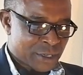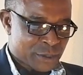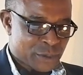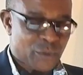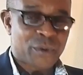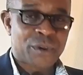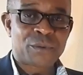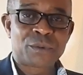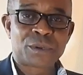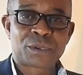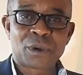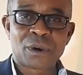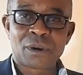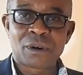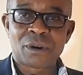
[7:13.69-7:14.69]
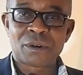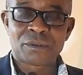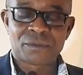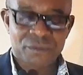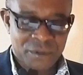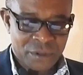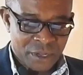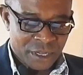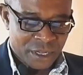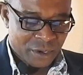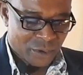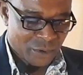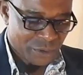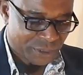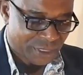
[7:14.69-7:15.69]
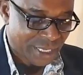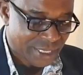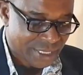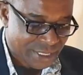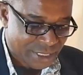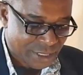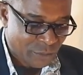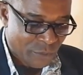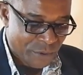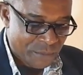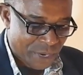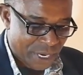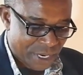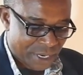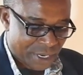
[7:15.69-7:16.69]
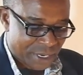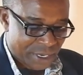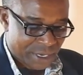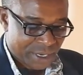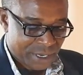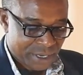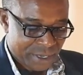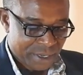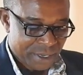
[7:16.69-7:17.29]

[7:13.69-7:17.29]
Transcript: So when we talk of context, we mean